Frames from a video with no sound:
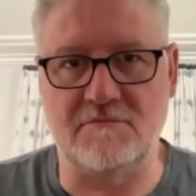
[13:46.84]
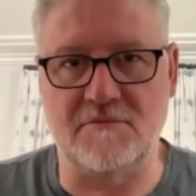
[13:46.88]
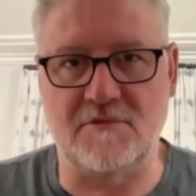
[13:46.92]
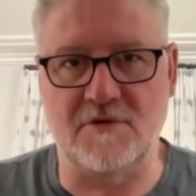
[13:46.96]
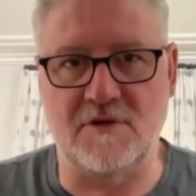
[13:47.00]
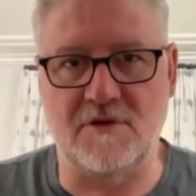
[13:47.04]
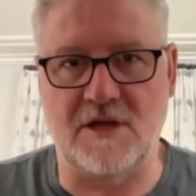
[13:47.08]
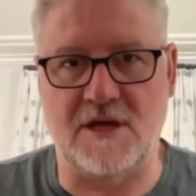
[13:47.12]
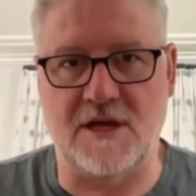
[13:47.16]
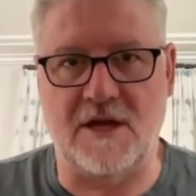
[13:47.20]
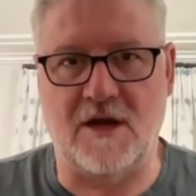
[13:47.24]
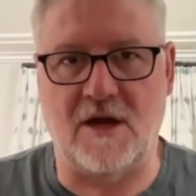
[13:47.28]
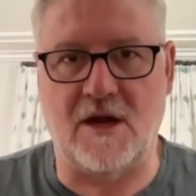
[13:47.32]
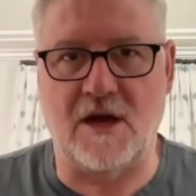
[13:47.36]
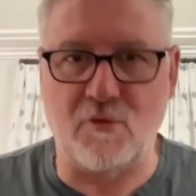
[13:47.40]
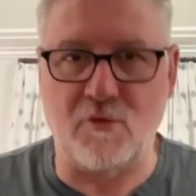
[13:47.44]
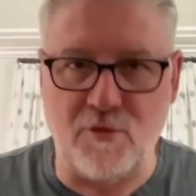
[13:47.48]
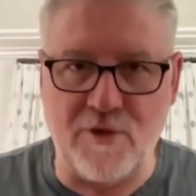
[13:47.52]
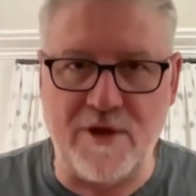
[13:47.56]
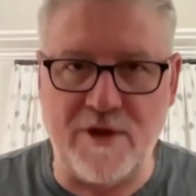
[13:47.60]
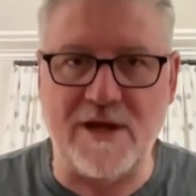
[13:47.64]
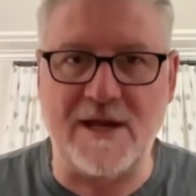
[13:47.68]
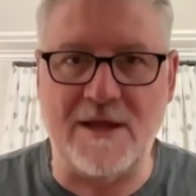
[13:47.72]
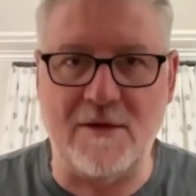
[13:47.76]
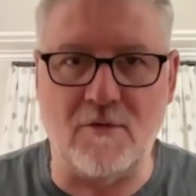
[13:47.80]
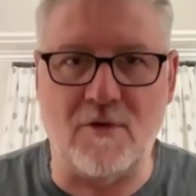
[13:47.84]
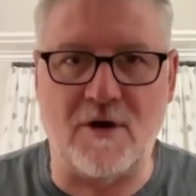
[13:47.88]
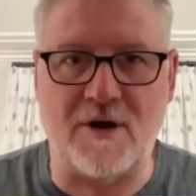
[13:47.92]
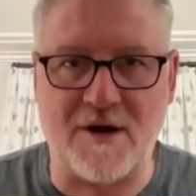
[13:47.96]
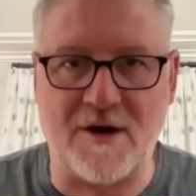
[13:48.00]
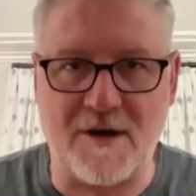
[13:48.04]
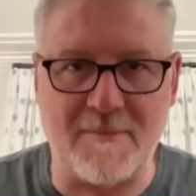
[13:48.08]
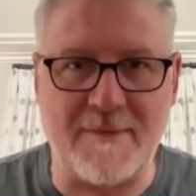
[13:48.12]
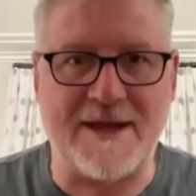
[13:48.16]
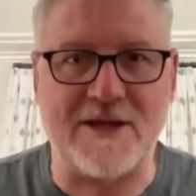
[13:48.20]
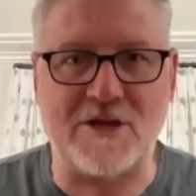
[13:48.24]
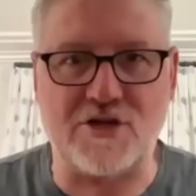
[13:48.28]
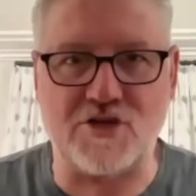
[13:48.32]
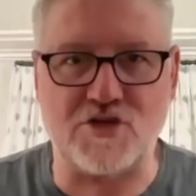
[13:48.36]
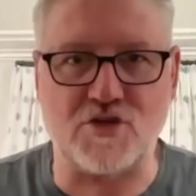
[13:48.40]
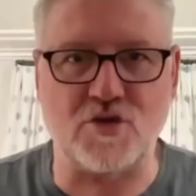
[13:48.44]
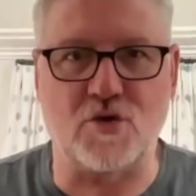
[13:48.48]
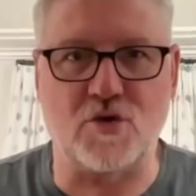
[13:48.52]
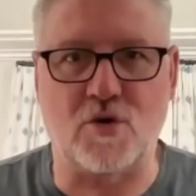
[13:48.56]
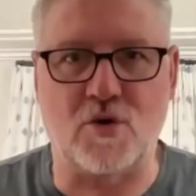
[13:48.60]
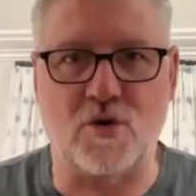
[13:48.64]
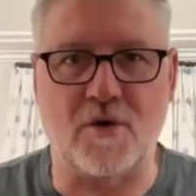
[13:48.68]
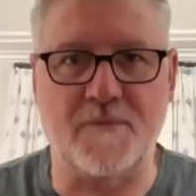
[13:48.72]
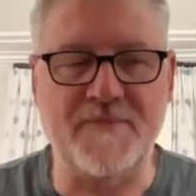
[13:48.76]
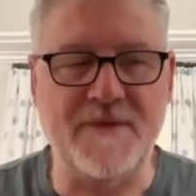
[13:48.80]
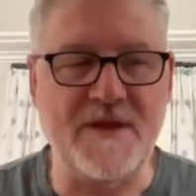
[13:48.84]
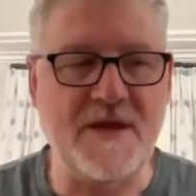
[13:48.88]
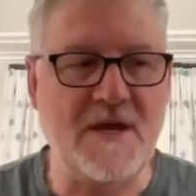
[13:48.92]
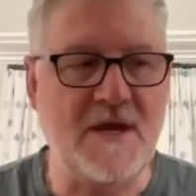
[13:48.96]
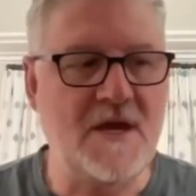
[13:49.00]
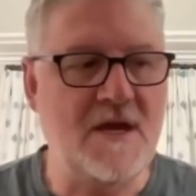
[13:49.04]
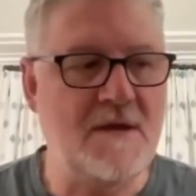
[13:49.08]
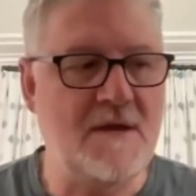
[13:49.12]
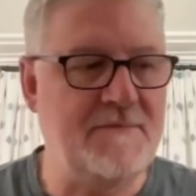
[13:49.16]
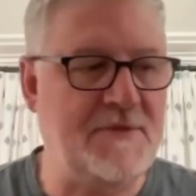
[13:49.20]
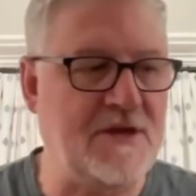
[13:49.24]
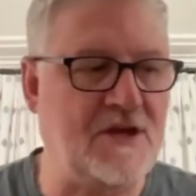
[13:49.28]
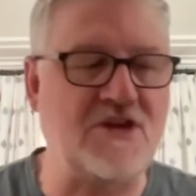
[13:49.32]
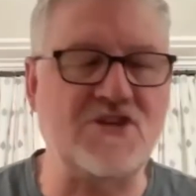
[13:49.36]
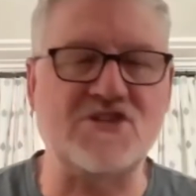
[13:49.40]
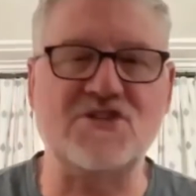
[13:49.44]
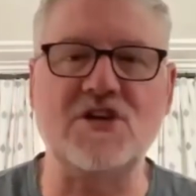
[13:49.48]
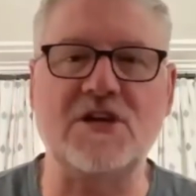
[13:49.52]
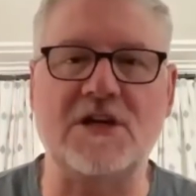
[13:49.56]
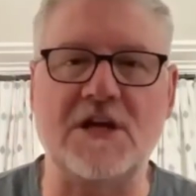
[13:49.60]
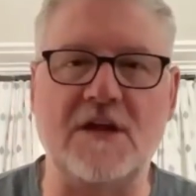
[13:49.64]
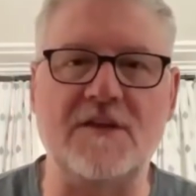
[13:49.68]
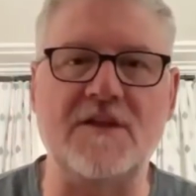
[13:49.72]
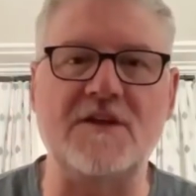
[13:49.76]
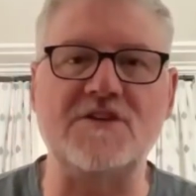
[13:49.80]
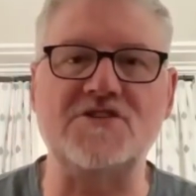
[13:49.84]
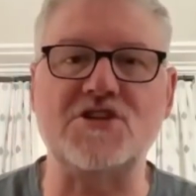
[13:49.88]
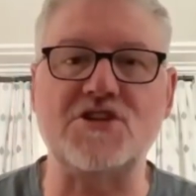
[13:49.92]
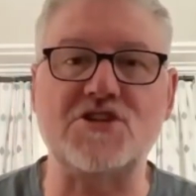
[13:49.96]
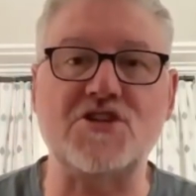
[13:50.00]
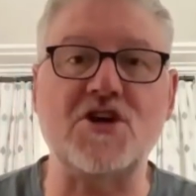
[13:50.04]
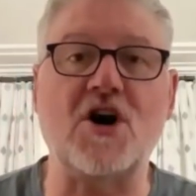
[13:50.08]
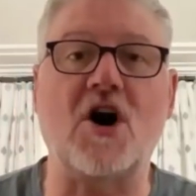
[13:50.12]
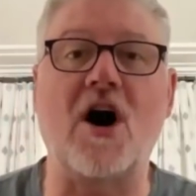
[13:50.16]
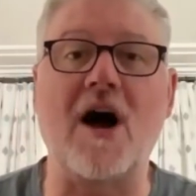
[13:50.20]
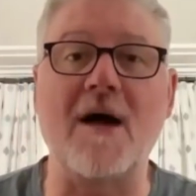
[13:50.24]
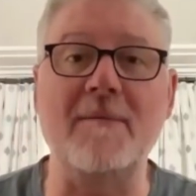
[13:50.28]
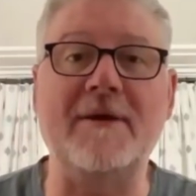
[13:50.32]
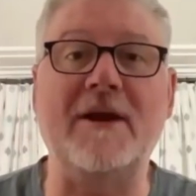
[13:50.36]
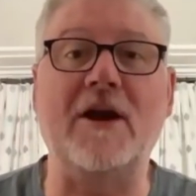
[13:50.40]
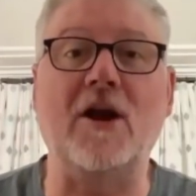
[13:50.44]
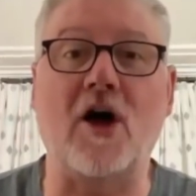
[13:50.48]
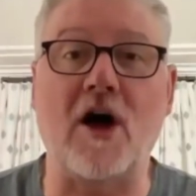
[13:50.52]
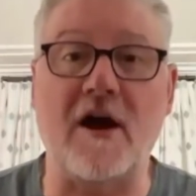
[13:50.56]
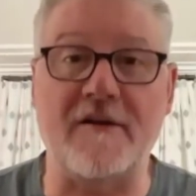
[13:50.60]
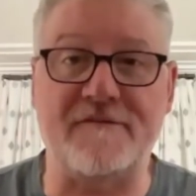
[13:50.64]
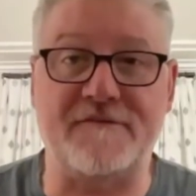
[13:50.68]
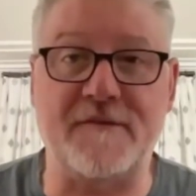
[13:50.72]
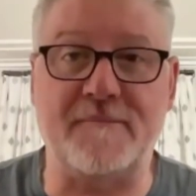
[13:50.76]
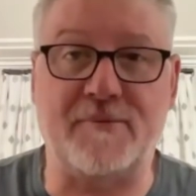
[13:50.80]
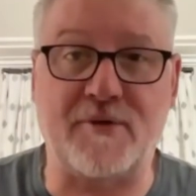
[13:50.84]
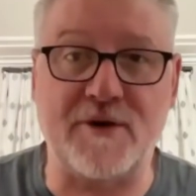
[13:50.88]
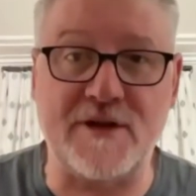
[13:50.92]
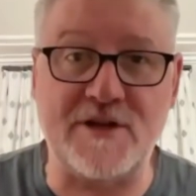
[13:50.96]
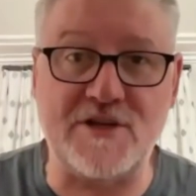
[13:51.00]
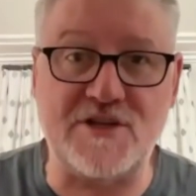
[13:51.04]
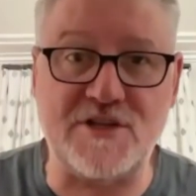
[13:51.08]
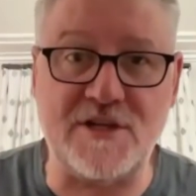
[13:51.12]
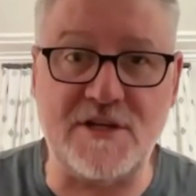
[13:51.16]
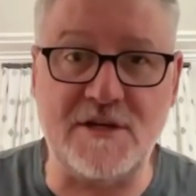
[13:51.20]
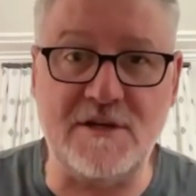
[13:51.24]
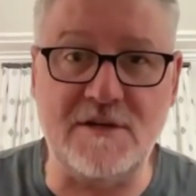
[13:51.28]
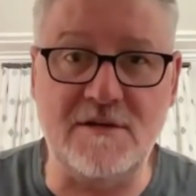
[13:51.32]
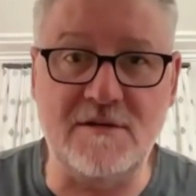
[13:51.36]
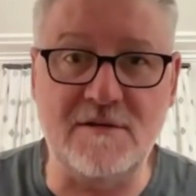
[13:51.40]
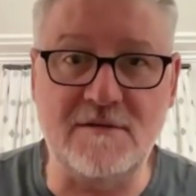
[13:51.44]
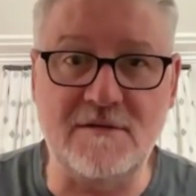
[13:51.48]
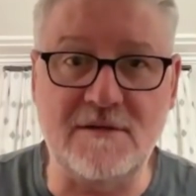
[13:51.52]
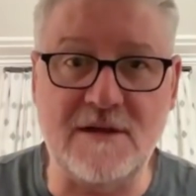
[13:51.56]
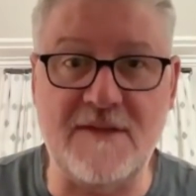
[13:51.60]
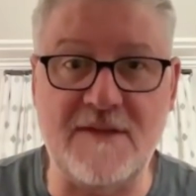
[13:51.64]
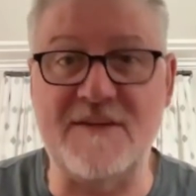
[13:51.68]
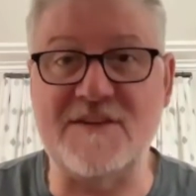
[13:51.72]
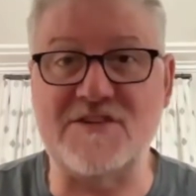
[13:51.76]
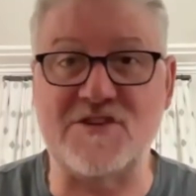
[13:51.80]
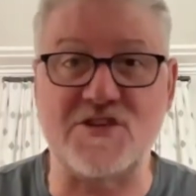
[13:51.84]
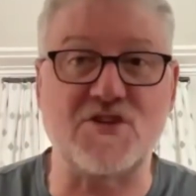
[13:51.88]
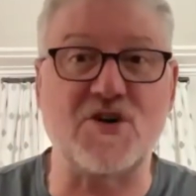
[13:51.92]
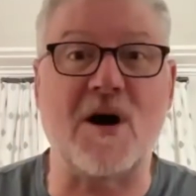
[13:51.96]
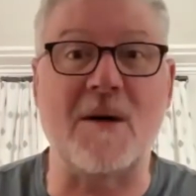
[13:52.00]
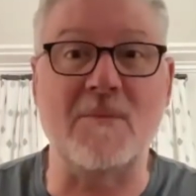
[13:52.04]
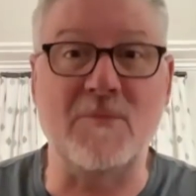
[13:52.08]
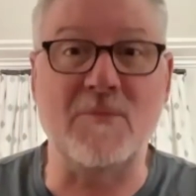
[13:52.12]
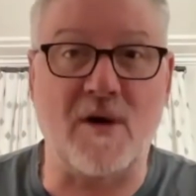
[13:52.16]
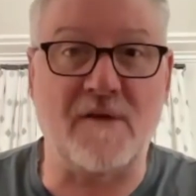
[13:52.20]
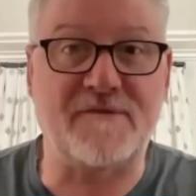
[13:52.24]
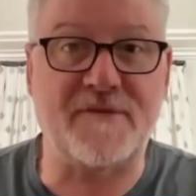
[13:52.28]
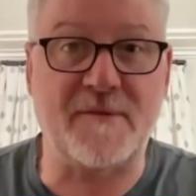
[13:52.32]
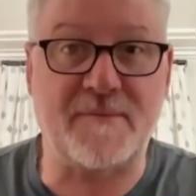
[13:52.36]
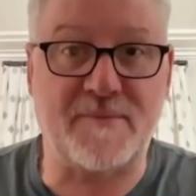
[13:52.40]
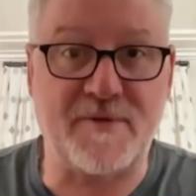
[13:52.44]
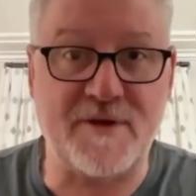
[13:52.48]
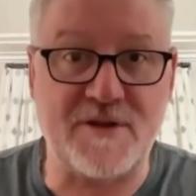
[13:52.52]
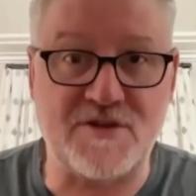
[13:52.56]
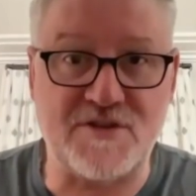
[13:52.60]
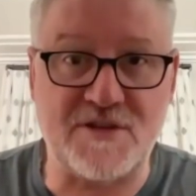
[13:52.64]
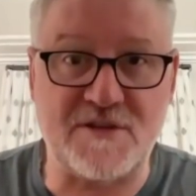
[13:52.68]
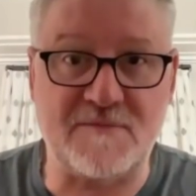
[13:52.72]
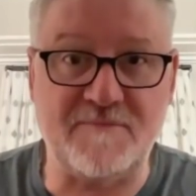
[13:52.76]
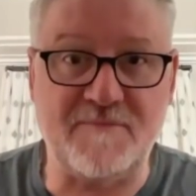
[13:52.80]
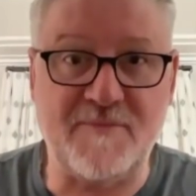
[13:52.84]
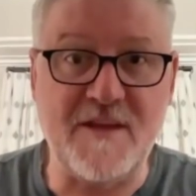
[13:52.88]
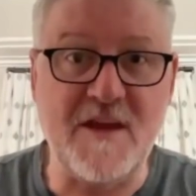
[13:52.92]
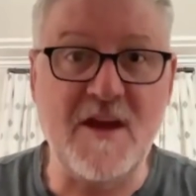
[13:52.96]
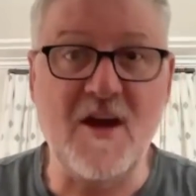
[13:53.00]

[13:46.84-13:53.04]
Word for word: You know, and I really wanted to make sure, because you know, there's a time in life for preaching and there's a time not for preaching.